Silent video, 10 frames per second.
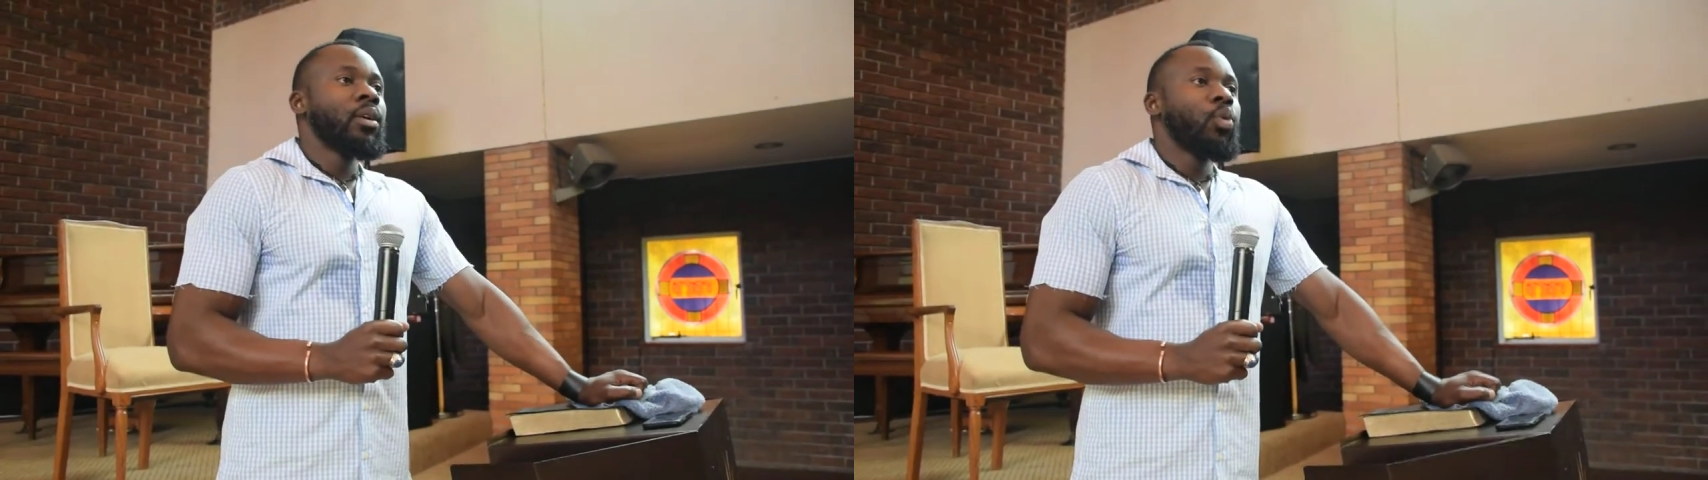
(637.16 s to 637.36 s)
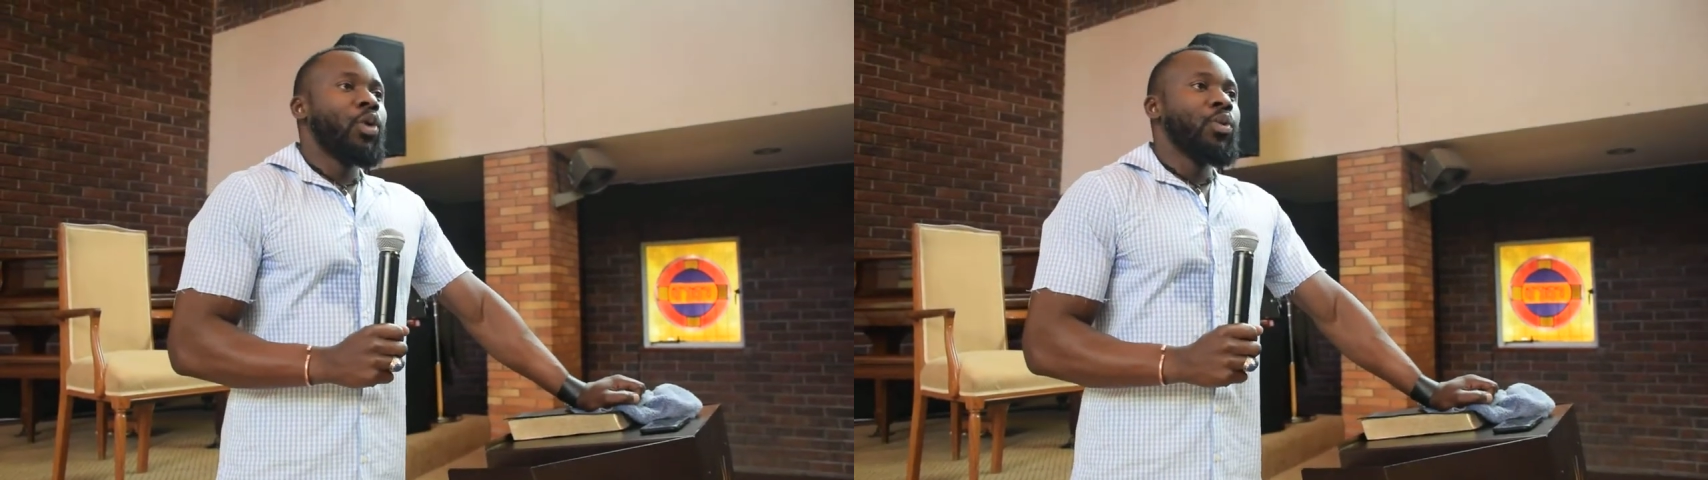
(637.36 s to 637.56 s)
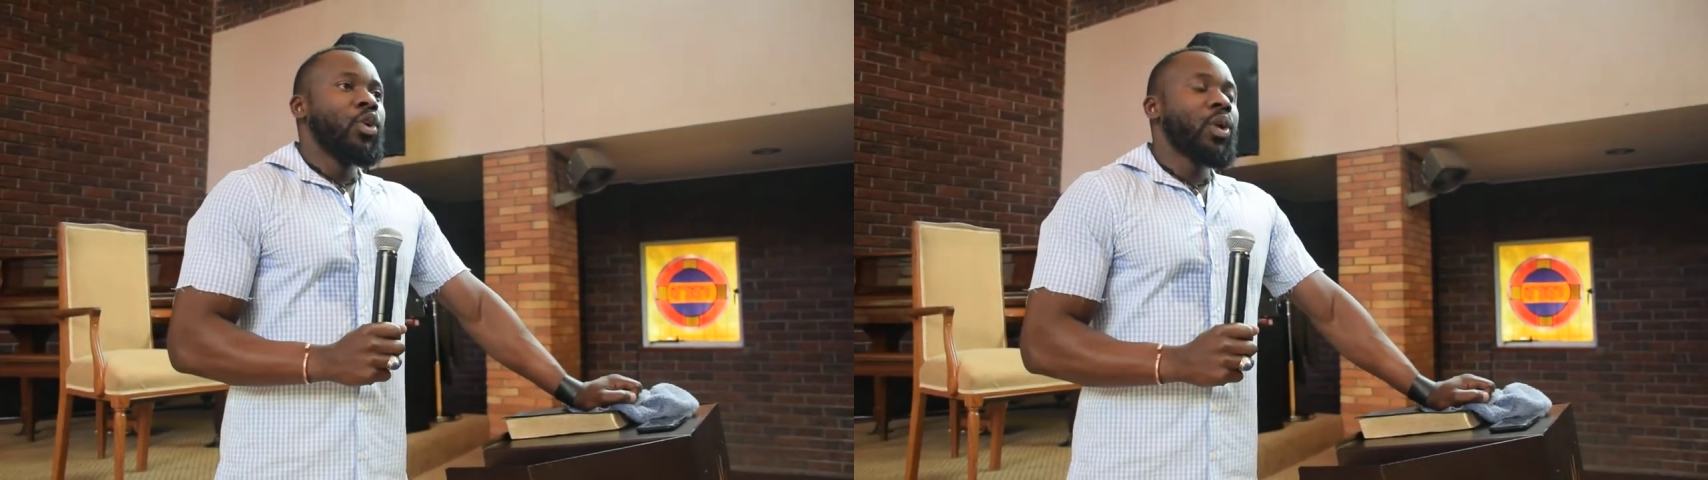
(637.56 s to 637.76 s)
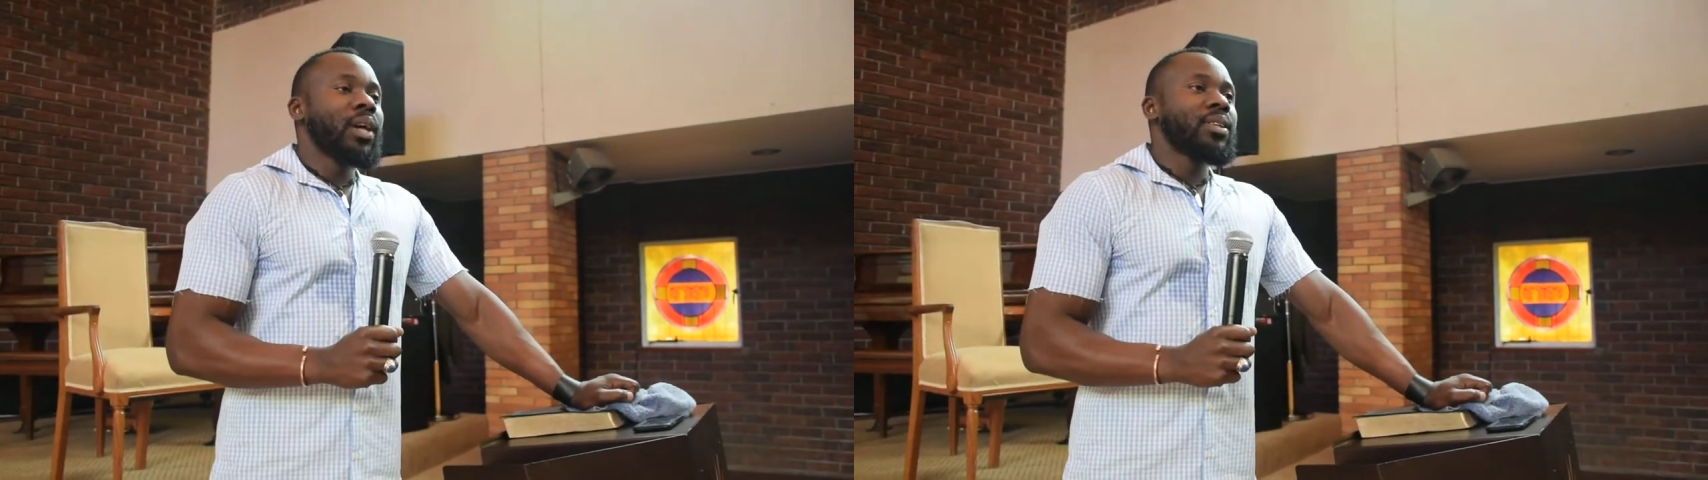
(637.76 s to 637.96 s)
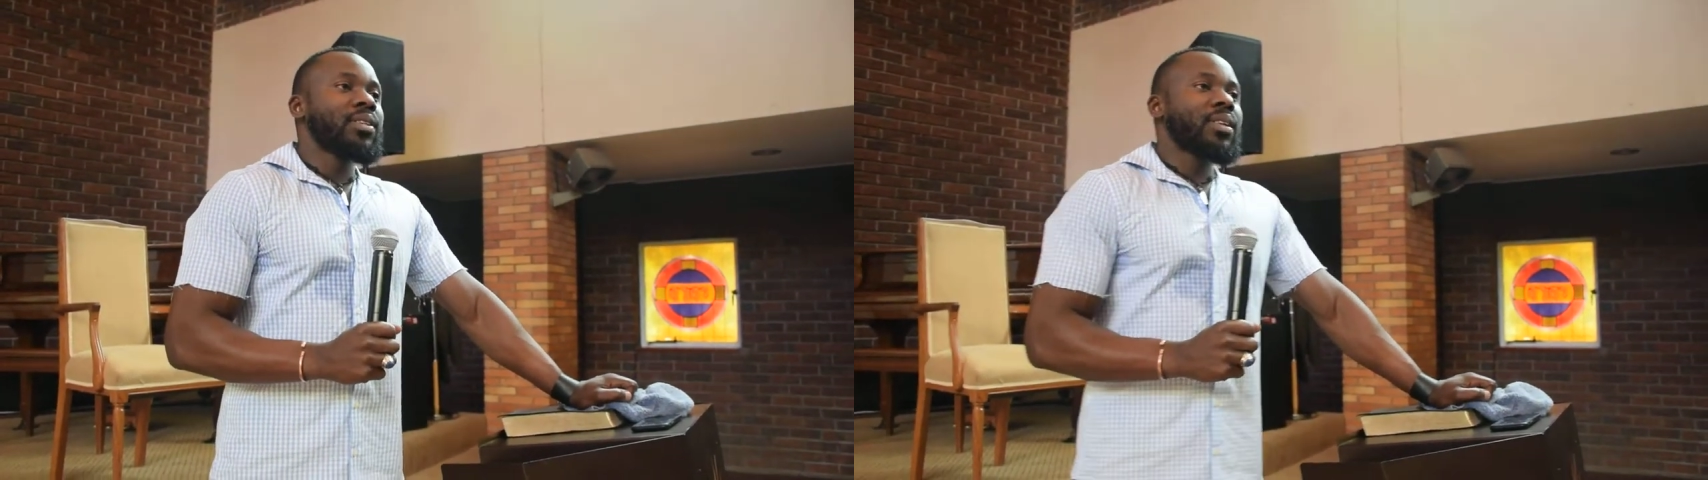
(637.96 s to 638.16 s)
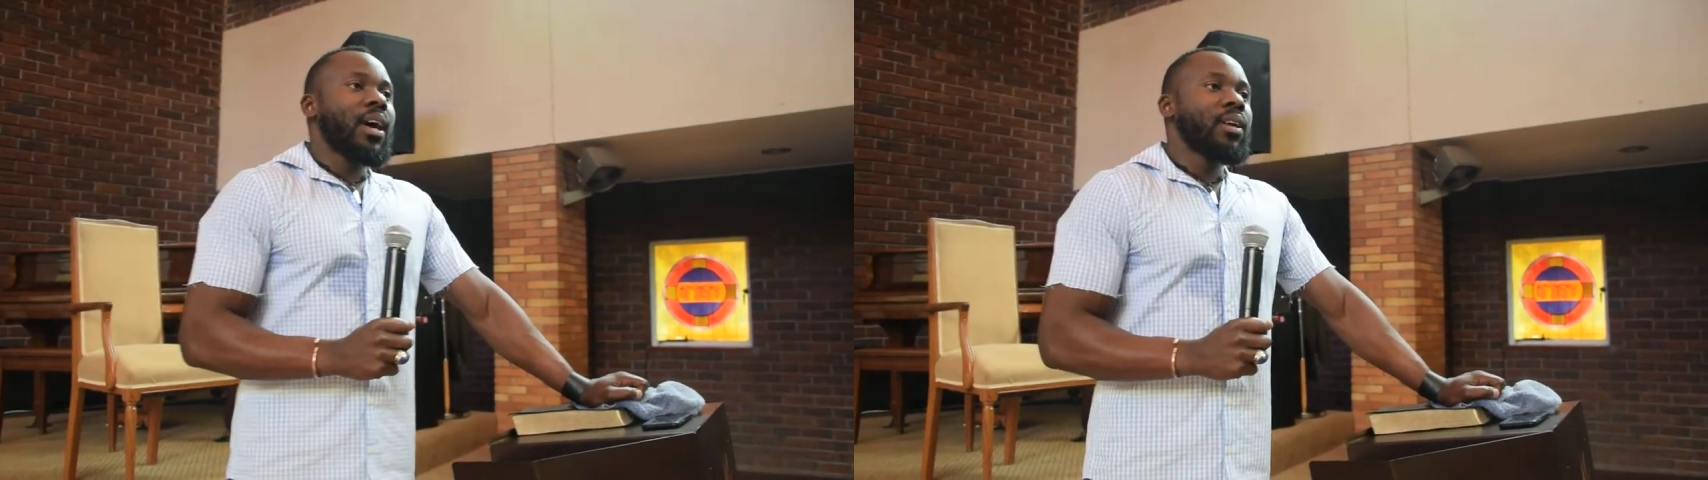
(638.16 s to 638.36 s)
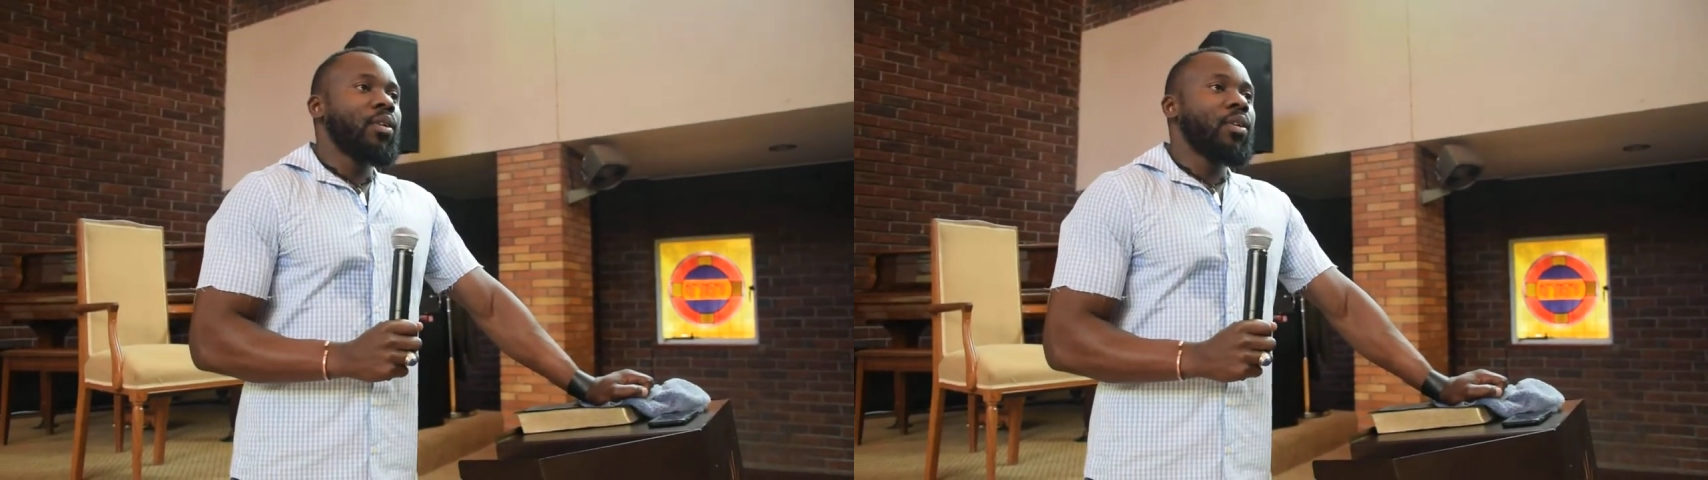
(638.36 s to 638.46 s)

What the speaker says: when we look at the struggle